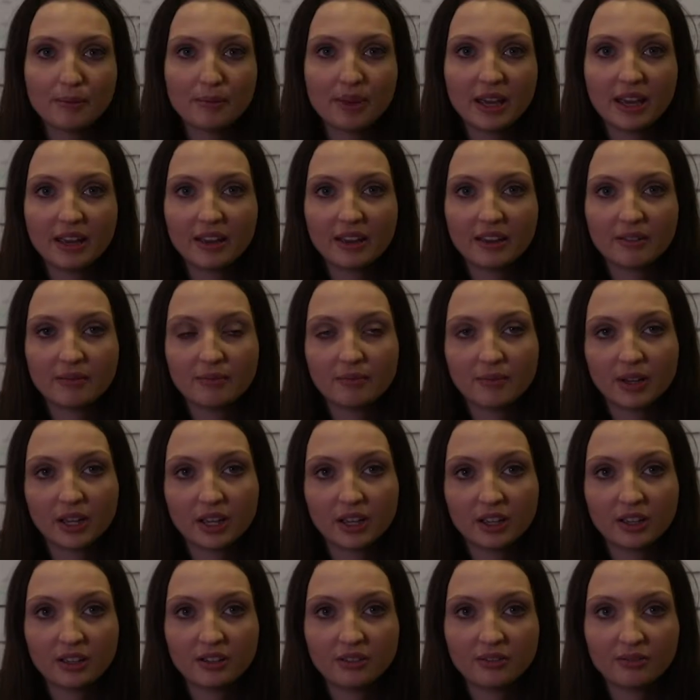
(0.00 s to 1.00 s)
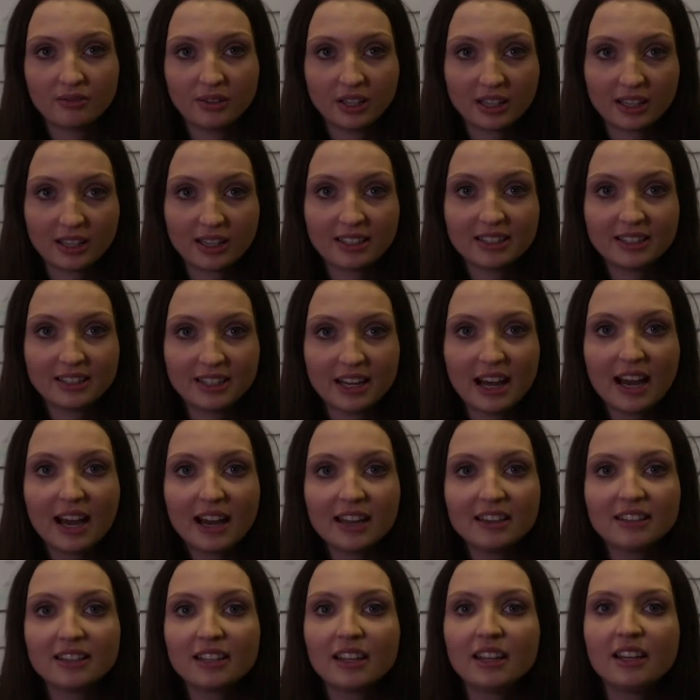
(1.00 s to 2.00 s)
met my, the kid's
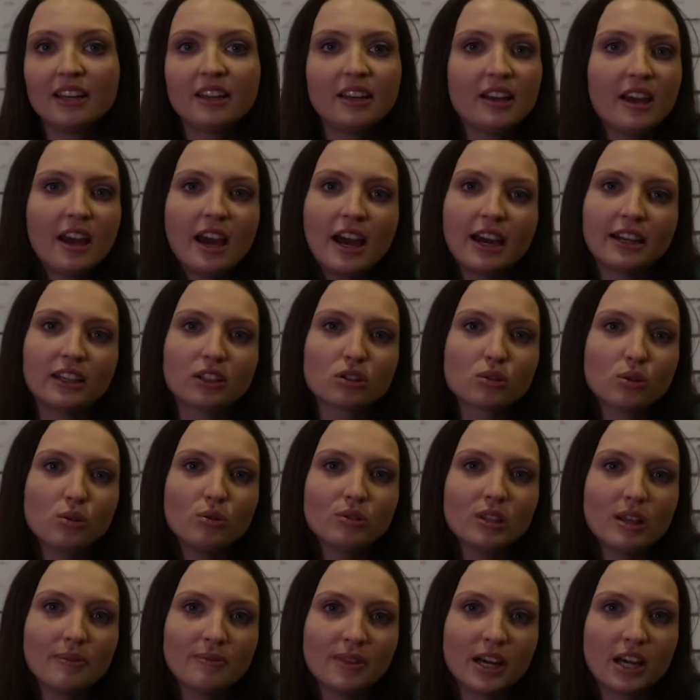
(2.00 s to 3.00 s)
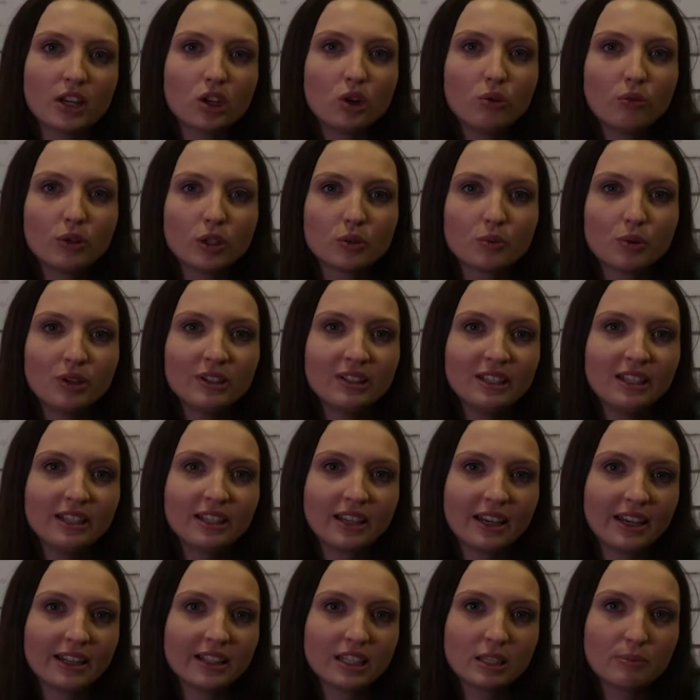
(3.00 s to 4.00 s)
dad and I told him that I'd always wanted
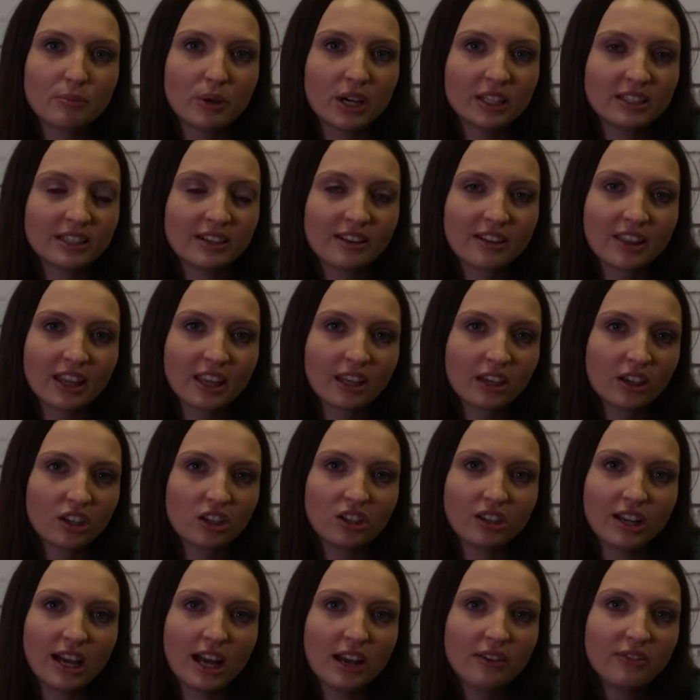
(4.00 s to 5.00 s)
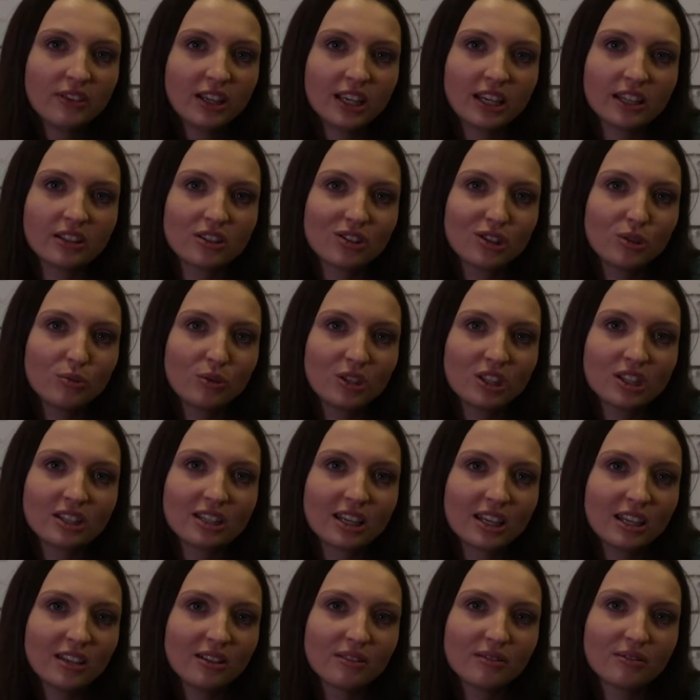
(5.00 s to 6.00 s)
kids but I didn't think I could have kids, so we just
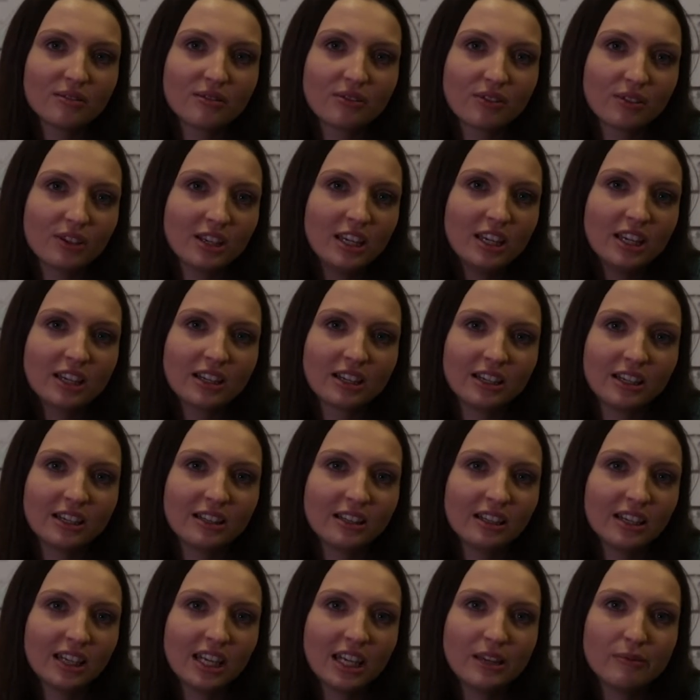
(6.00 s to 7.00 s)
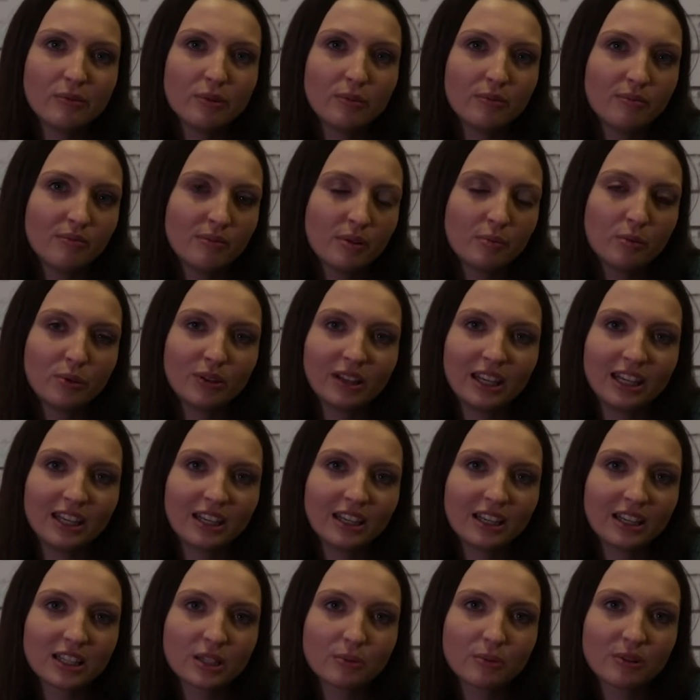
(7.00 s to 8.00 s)
kind of, he agreed that he would maybe like
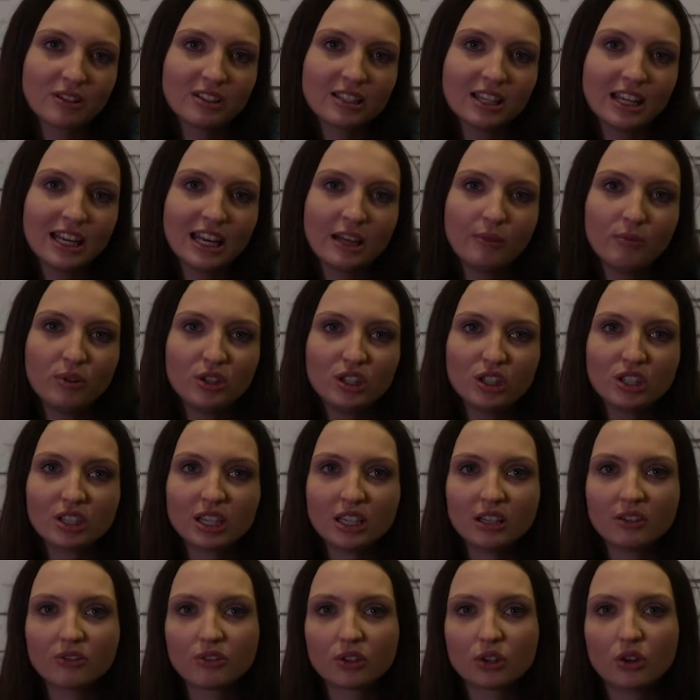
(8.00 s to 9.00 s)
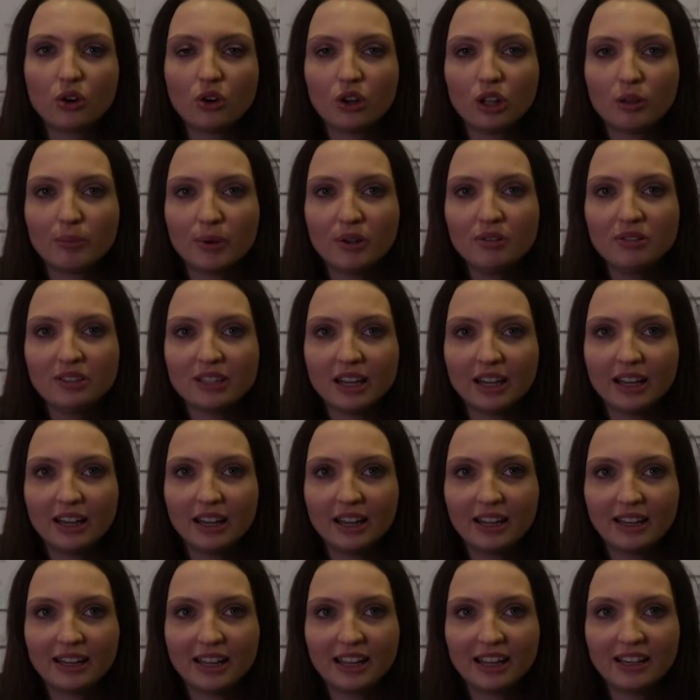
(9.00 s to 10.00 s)
kids one day, and then we just kind of forgot all about it,
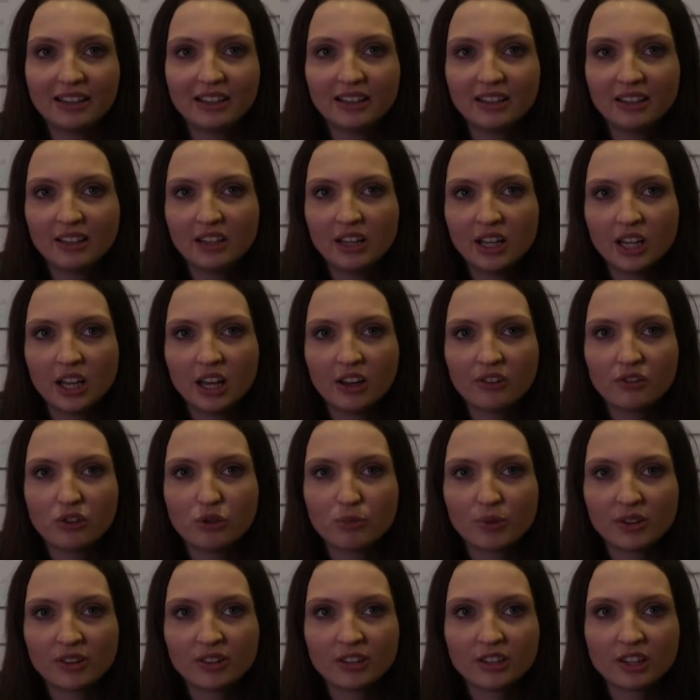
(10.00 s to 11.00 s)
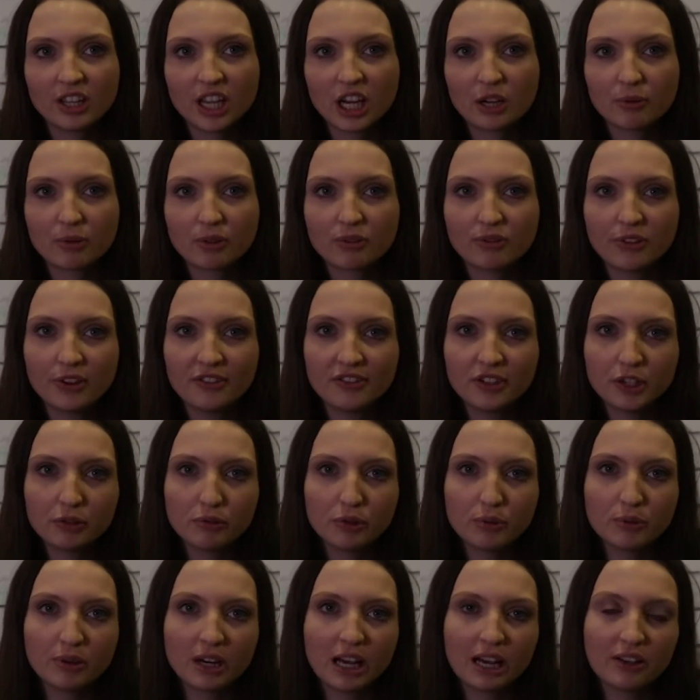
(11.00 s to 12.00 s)
and then a few months later we found out
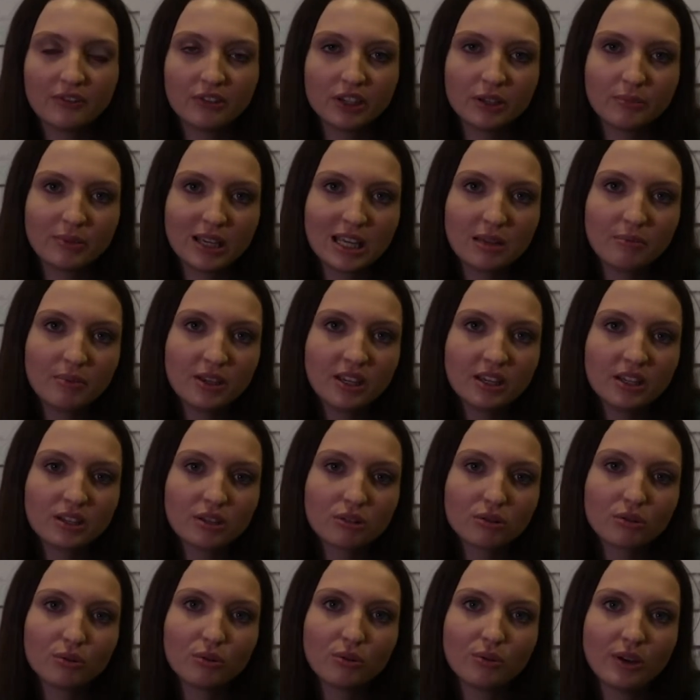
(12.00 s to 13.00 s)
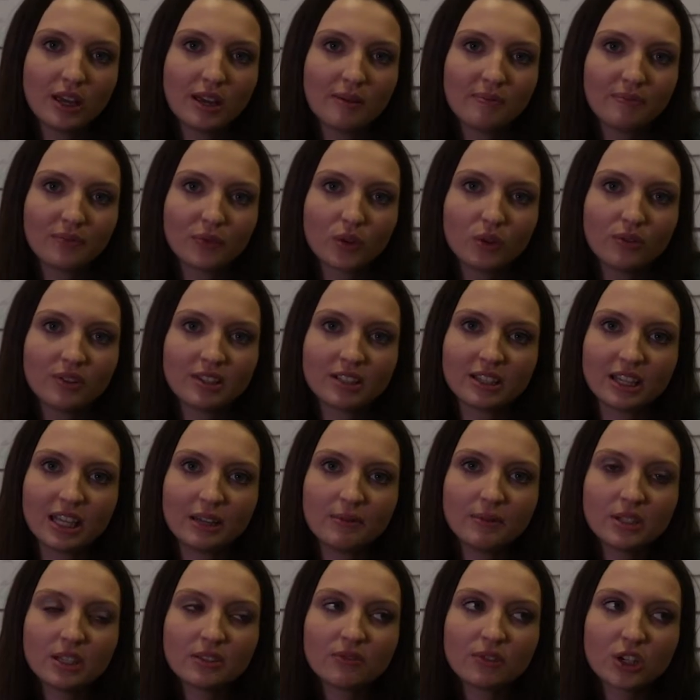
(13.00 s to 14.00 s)
we were having a baby, so um, obviously he
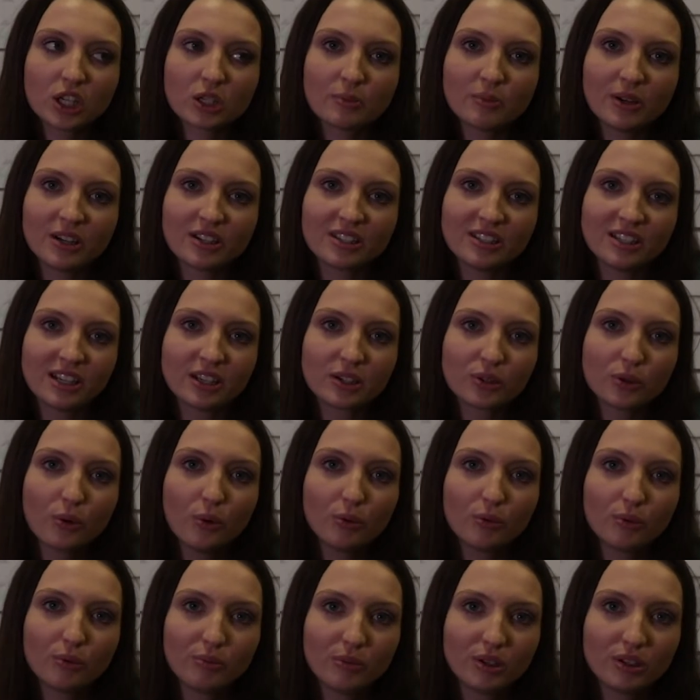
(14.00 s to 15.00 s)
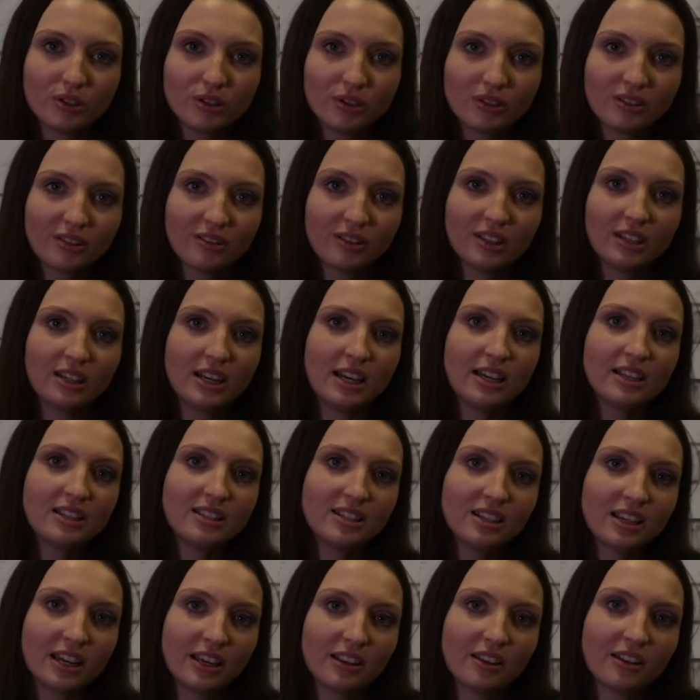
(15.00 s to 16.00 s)
was the first person I told when we took the test
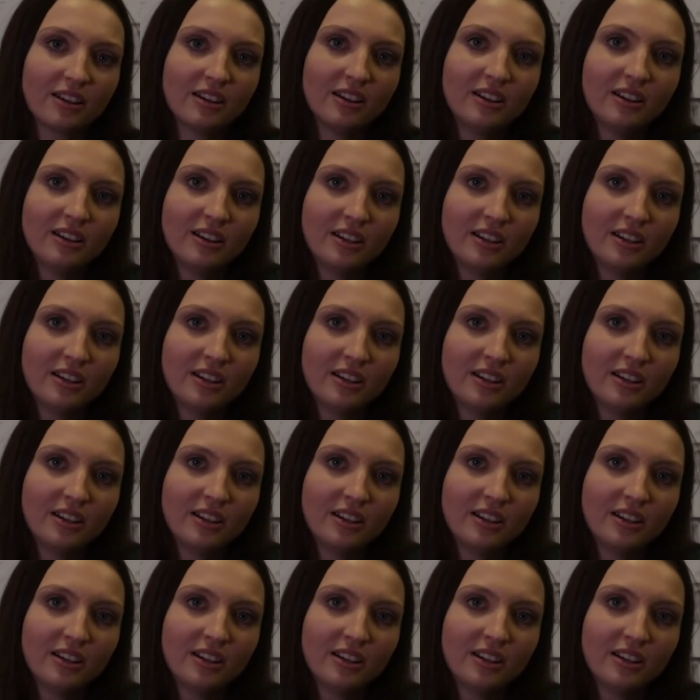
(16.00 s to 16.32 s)
together.